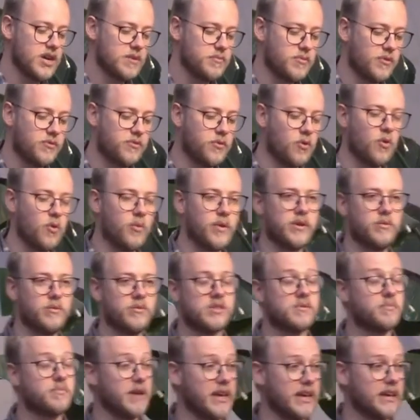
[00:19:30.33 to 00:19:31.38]
before we
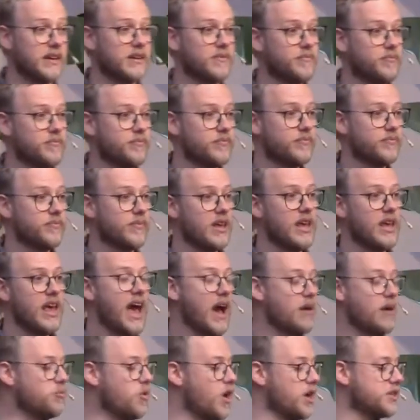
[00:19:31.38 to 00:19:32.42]
speak.
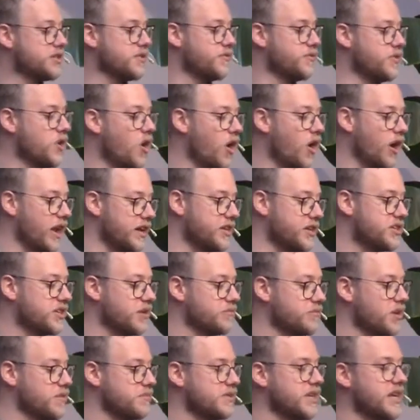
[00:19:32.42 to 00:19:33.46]
And words of knowledge,
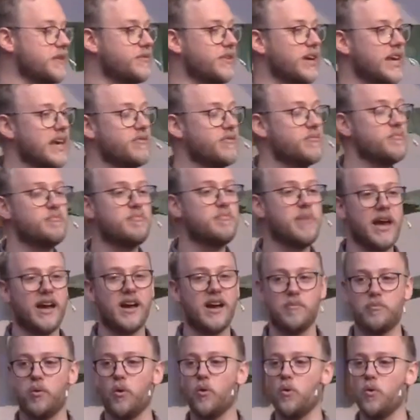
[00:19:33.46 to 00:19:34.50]
sometimes an even
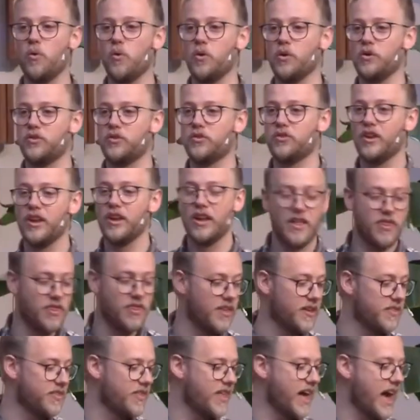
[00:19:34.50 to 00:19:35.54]
bigger pause
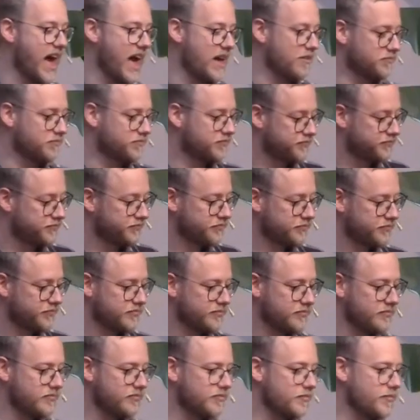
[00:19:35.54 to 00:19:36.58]
than that.
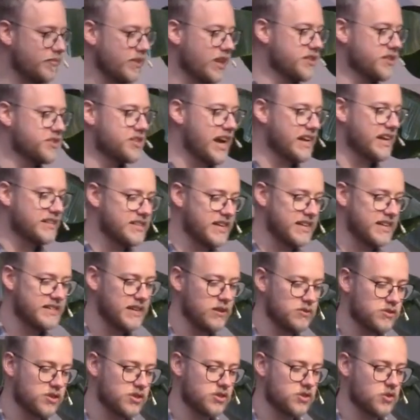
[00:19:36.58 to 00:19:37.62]
Jack Deere
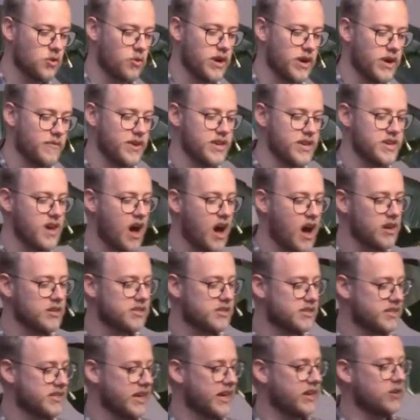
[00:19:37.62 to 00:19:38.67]
tells the story of a young
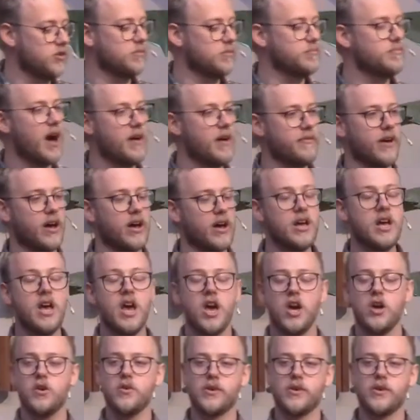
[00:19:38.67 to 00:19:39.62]
single mother who